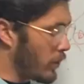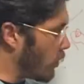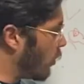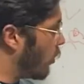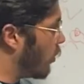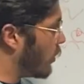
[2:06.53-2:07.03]

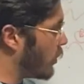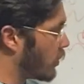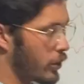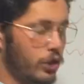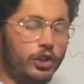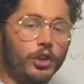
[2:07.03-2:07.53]
or you
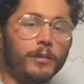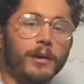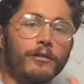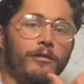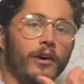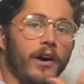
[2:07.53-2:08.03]
consume
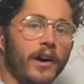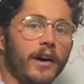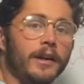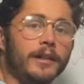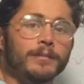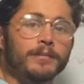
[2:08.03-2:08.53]
it
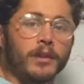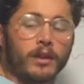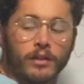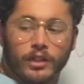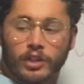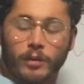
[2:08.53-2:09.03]
via
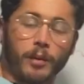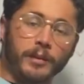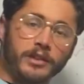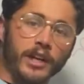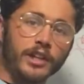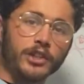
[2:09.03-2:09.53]
the
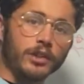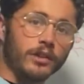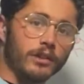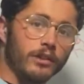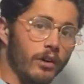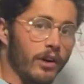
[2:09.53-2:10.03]

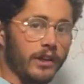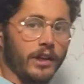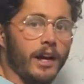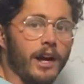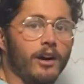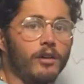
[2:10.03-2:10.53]
supplementation, like
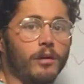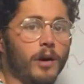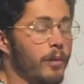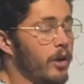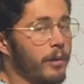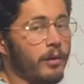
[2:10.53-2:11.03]
how
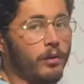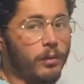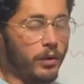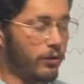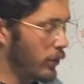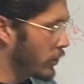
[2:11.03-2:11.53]
a bodybuilder would, for